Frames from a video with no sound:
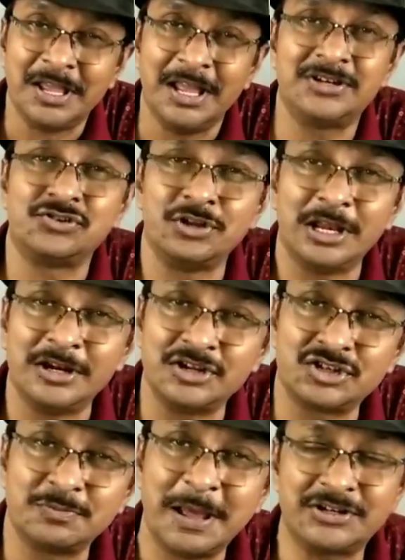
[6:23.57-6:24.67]
It really
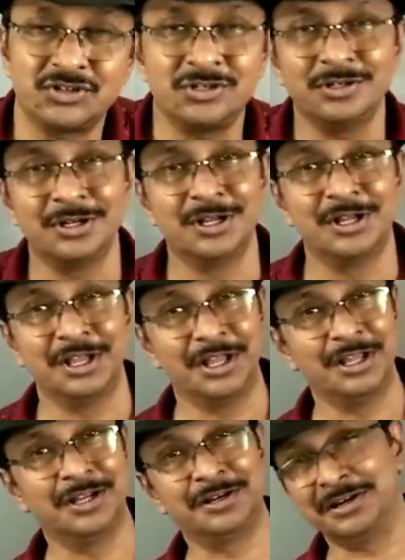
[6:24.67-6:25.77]
doesn't matter.
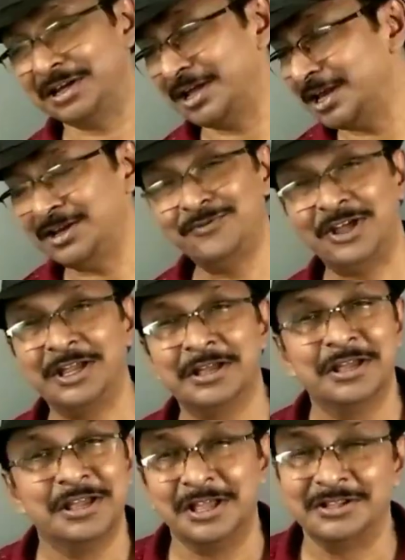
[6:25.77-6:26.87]
In any way,
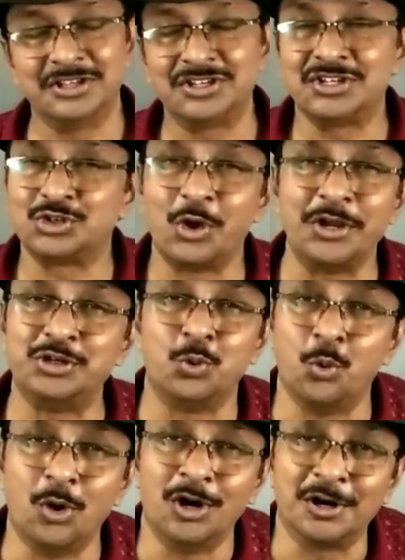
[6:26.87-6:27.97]
this is going to
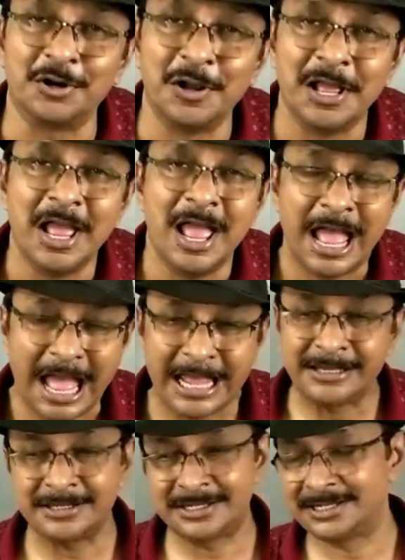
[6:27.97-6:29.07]
work.
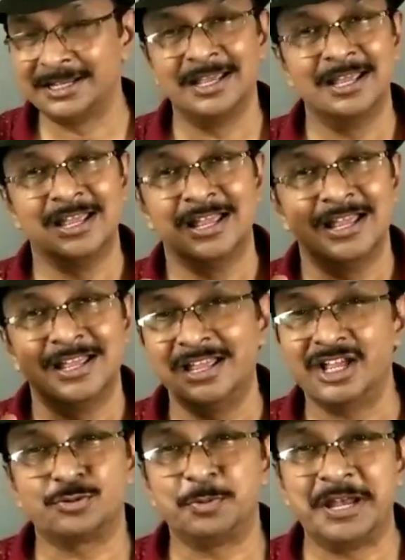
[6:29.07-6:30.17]
And
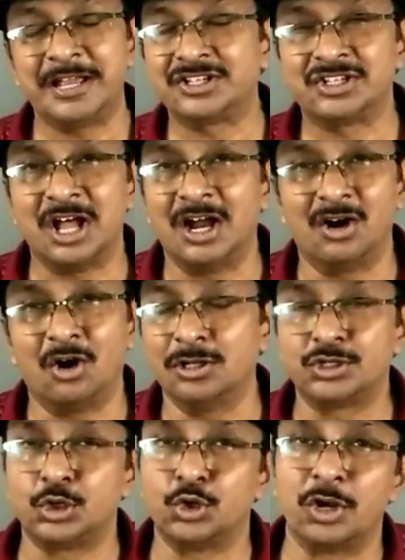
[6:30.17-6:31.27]
ESP decks are
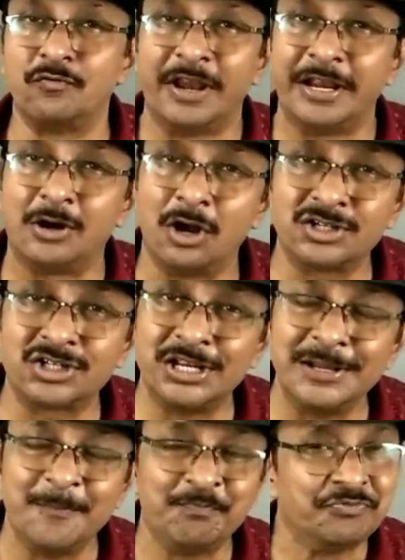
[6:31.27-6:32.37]
also not very costly.